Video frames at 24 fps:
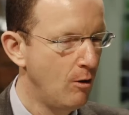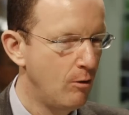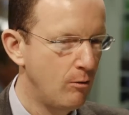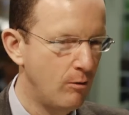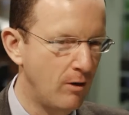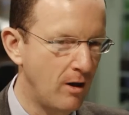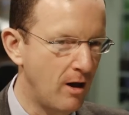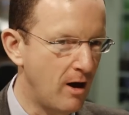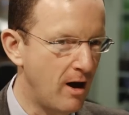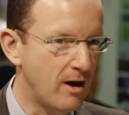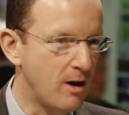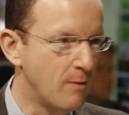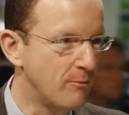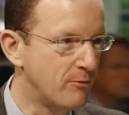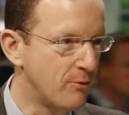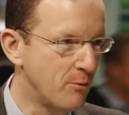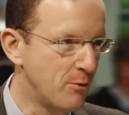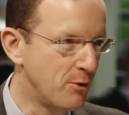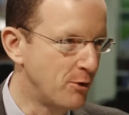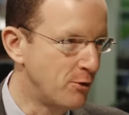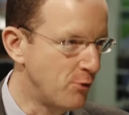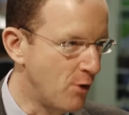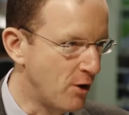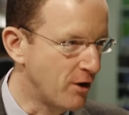Well, I come
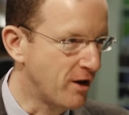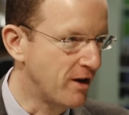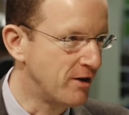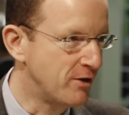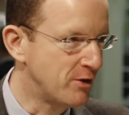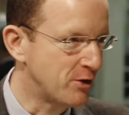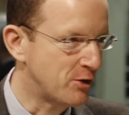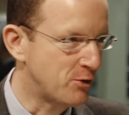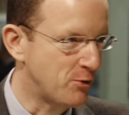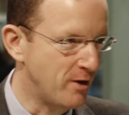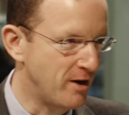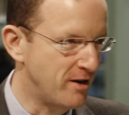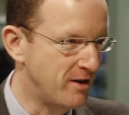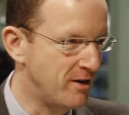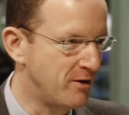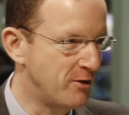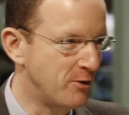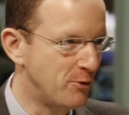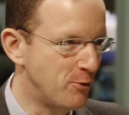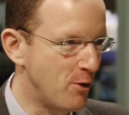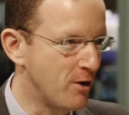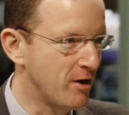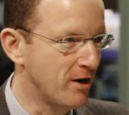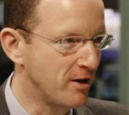from the drug industry, and in
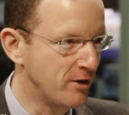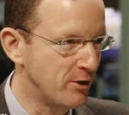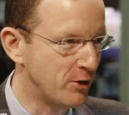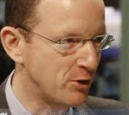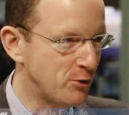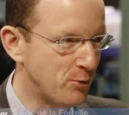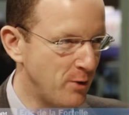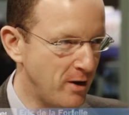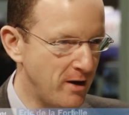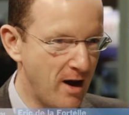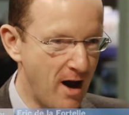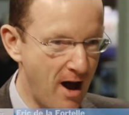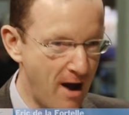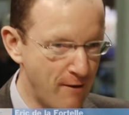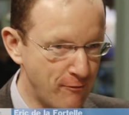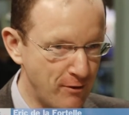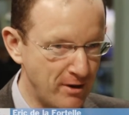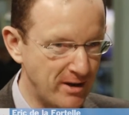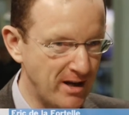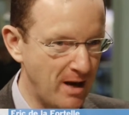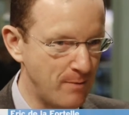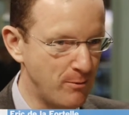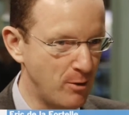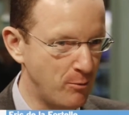the drug industry,
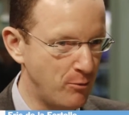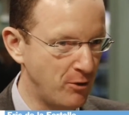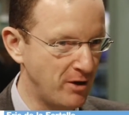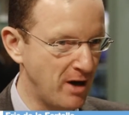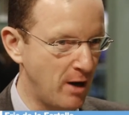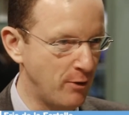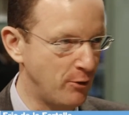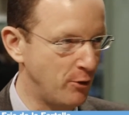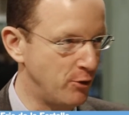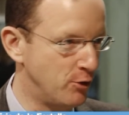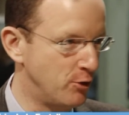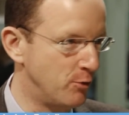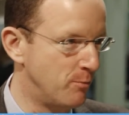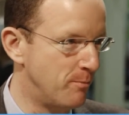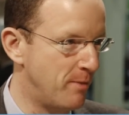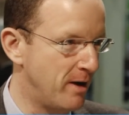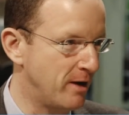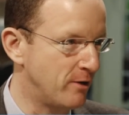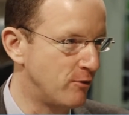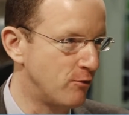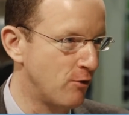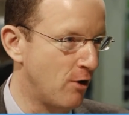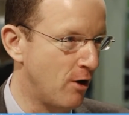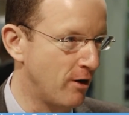every time you put out a new
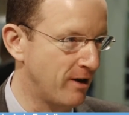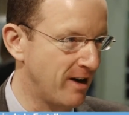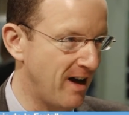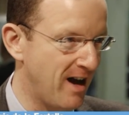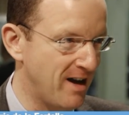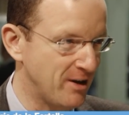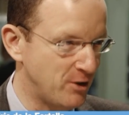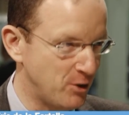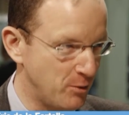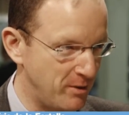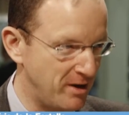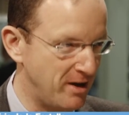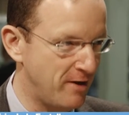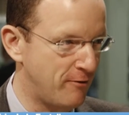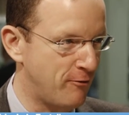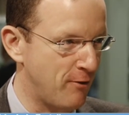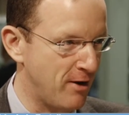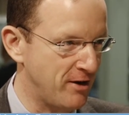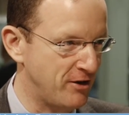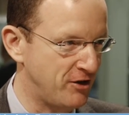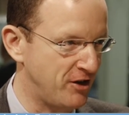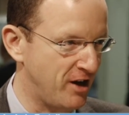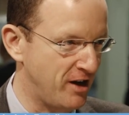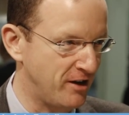big drug, it has to be
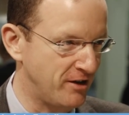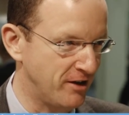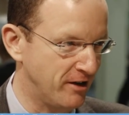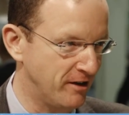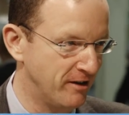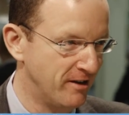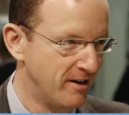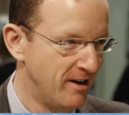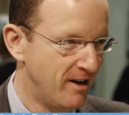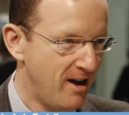differentiated.